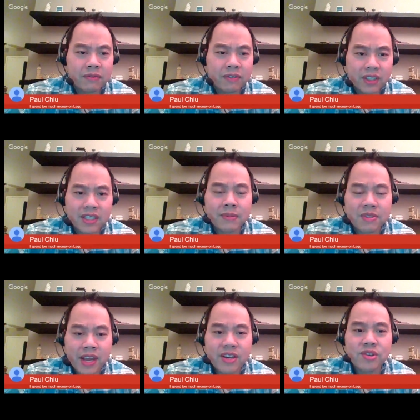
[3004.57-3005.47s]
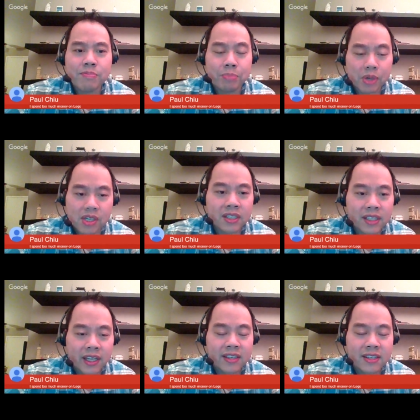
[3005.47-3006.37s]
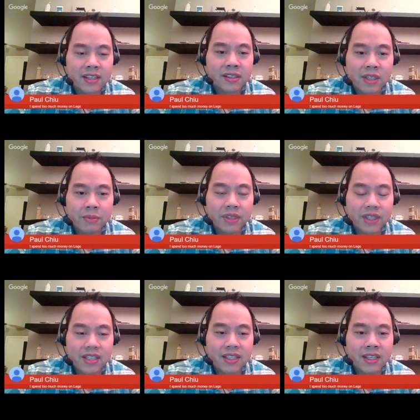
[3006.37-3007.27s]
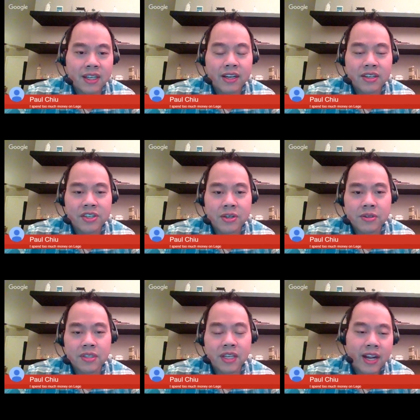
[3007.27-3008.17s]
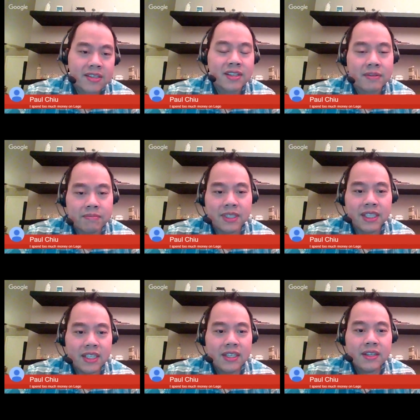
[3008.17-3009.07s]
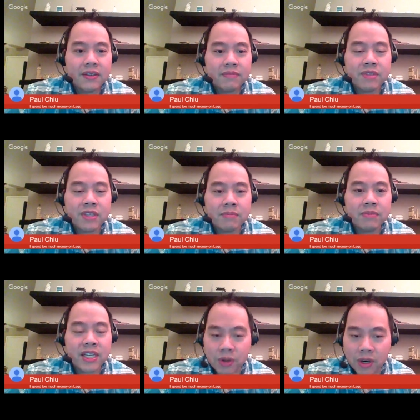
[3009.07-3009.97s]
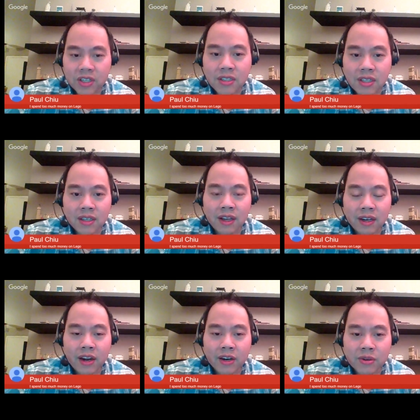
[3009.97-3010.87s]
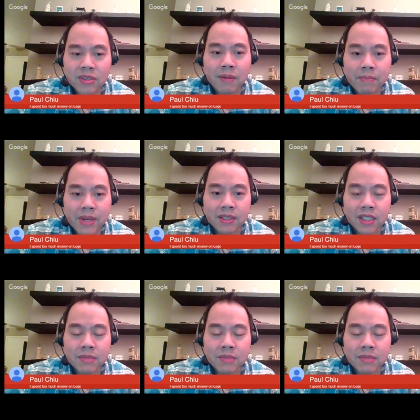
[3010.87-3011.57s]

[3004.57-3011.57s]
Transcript: a fairly substantial book that is included with it that kind of shows it has some some instructions on, on how to do some builds,